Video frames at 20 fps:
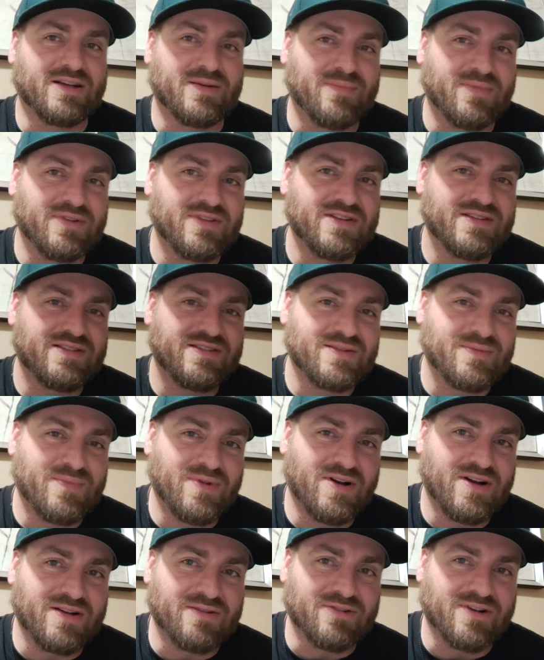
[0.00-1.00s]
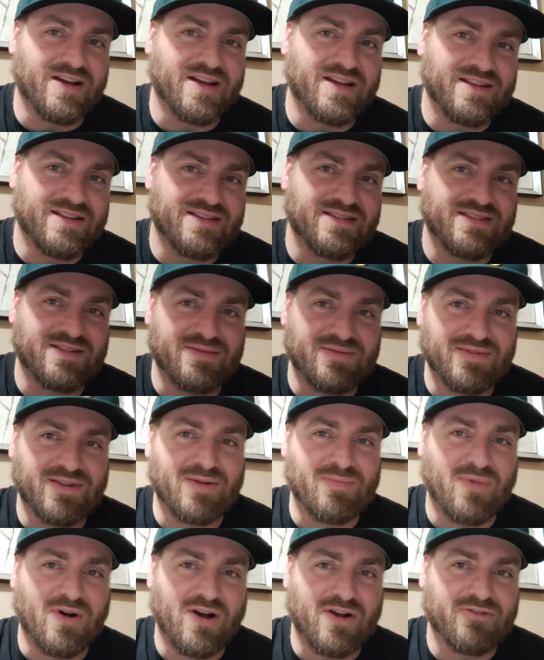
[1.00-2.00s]
I'm, this is Ammon, right? This is
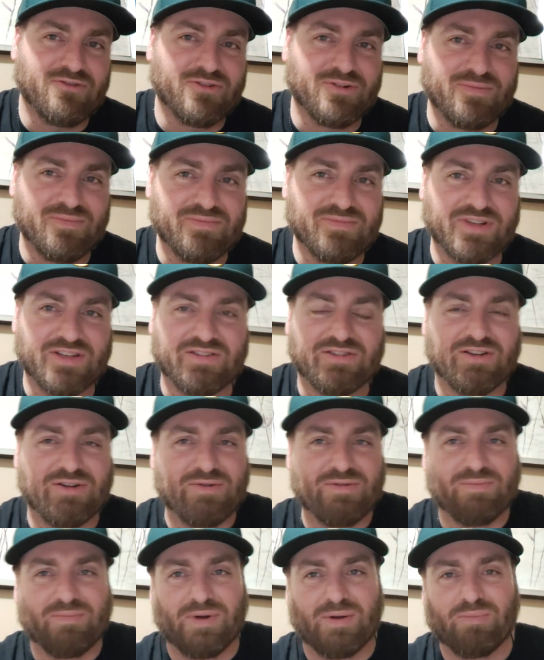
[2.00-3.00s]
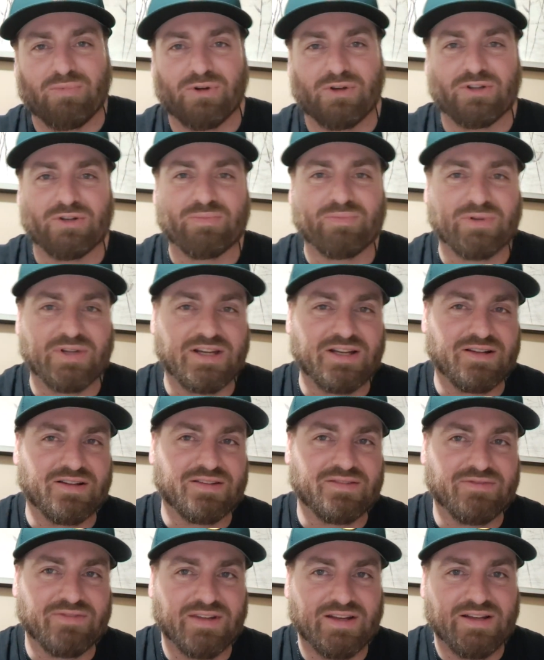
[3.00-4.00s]
Ammon from because oh, my brother played
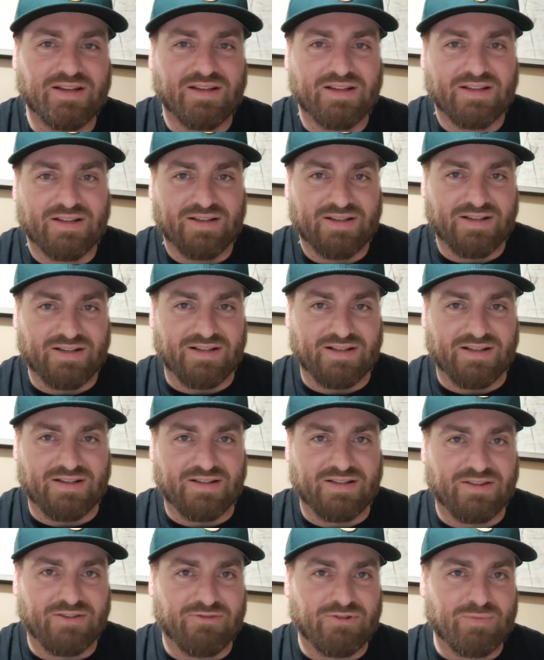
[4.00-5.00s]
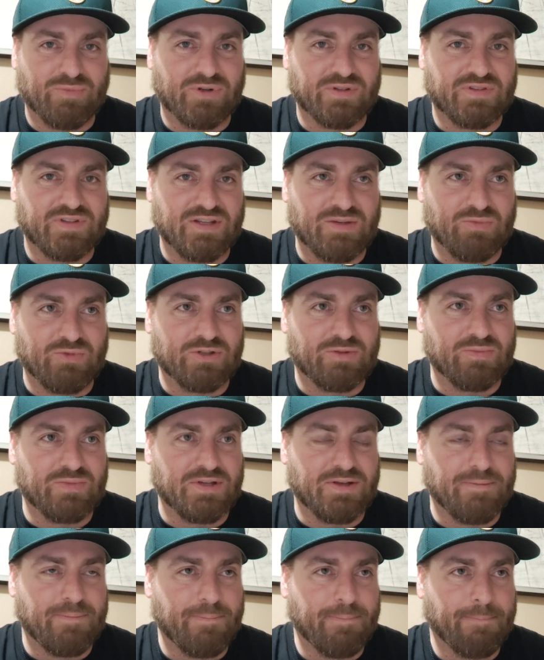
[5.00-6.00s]
on uh, the football team with
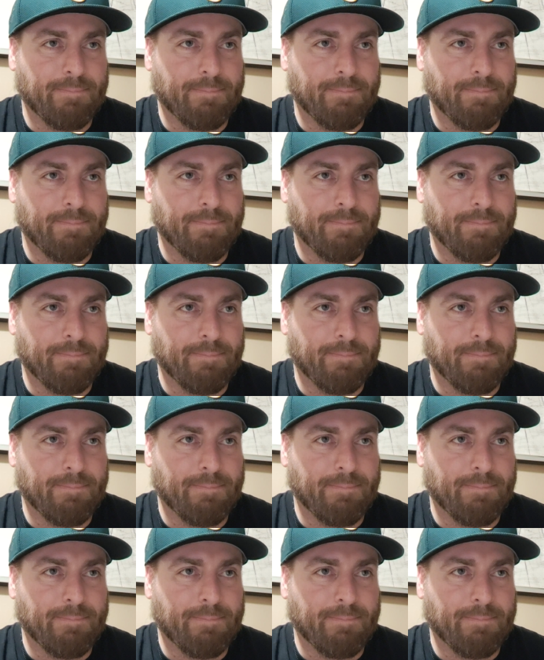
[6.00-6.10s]
me."